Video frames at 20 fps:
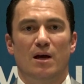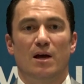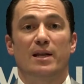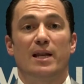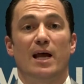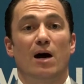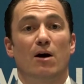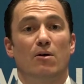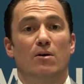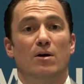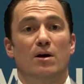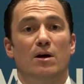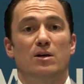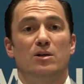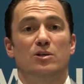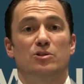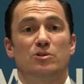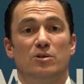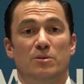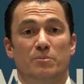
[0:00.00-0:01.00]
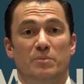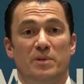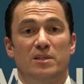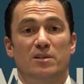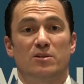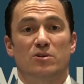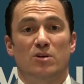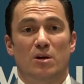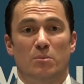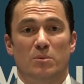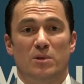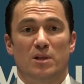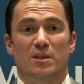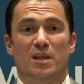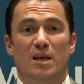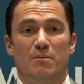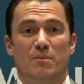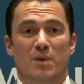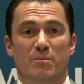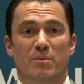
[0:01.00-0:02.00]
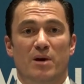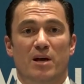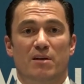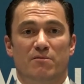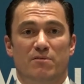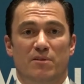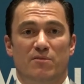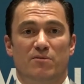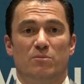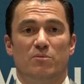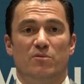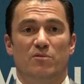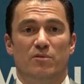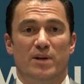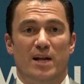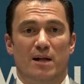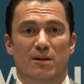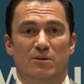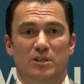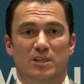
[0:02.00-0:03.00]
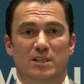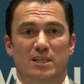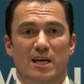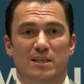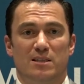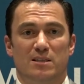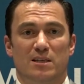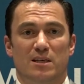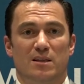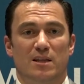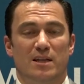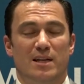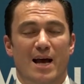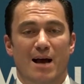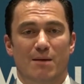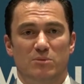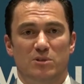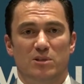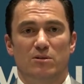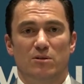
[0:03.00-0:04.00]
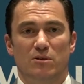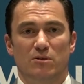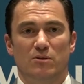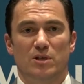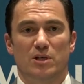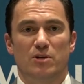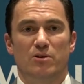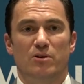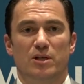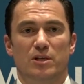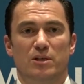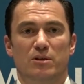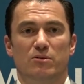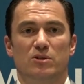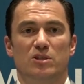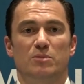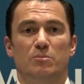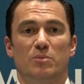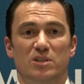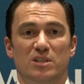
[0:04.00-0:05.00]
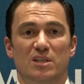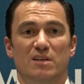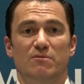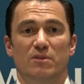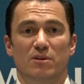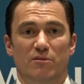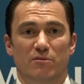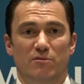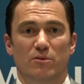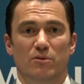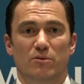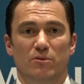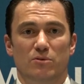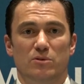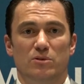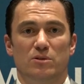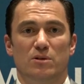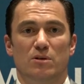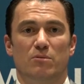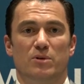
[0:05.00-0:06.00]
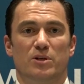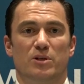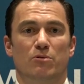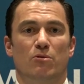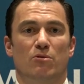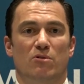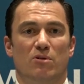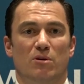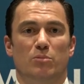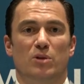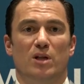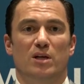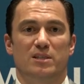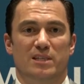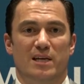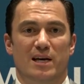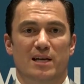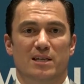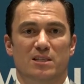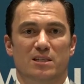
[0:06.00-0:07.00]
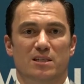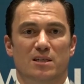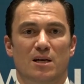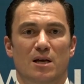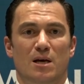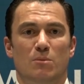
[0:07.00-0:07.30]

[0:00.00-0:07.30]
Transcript: Now, should it be determined that they may benefit from food allergy testing, then absolutely you can use specific foods when you order a blood test,